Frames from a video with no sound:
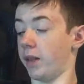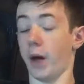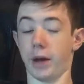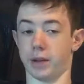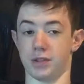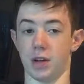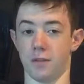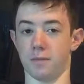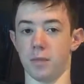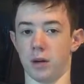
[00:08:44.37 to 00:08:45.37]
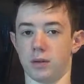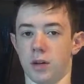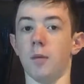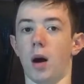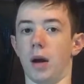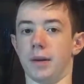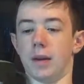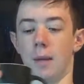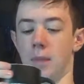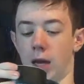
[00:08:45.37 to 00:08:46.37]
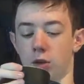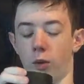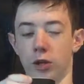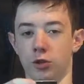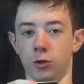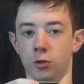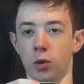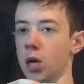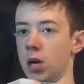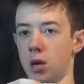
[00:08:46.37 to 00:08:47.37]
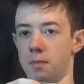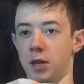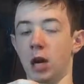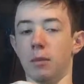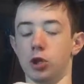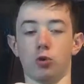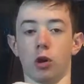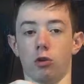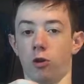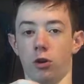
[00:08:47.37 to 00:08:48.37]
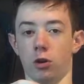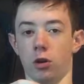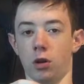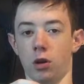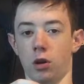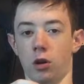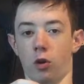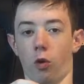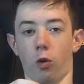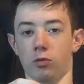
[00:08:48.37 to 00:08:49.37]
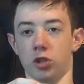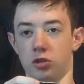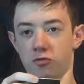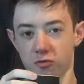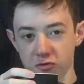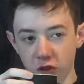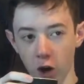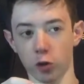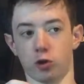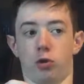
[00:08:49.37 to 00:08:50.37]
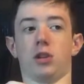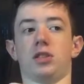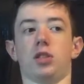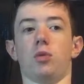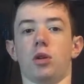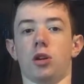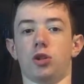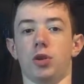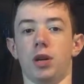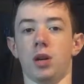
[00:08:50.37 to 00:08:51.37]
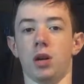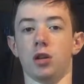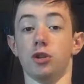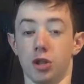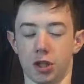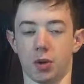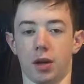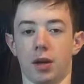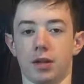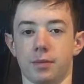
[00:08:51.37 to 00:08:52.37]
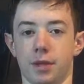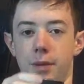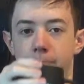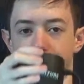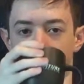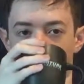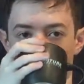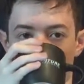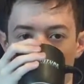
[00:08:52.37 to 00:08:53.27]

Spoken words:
I like his stuff, but come on. I'm not going to become a drug runner or just funnel drugs into a country just so I can get some tea.